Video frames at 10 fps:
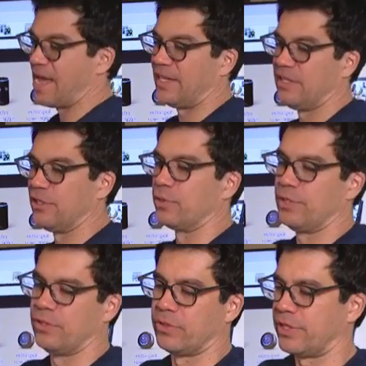I
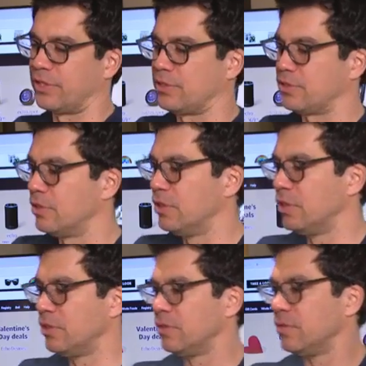literally don't care. Just
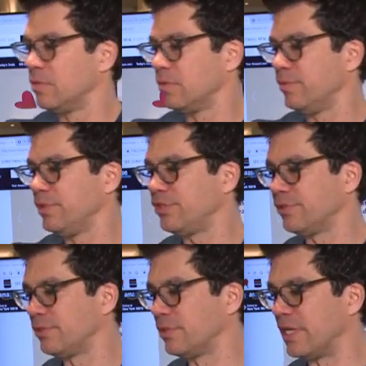we
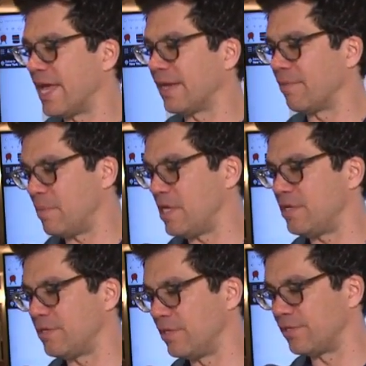should connect
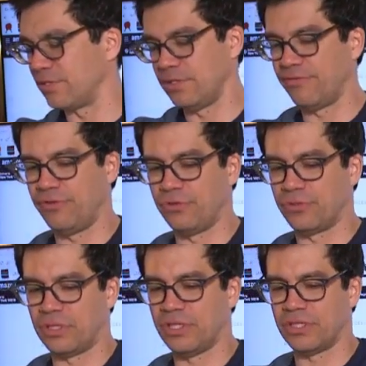me to this in the
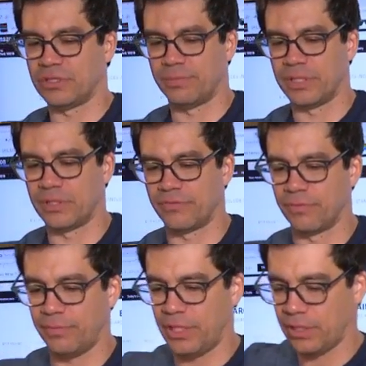future. I think it's better
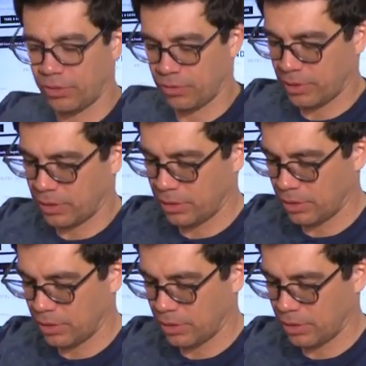for me to do it.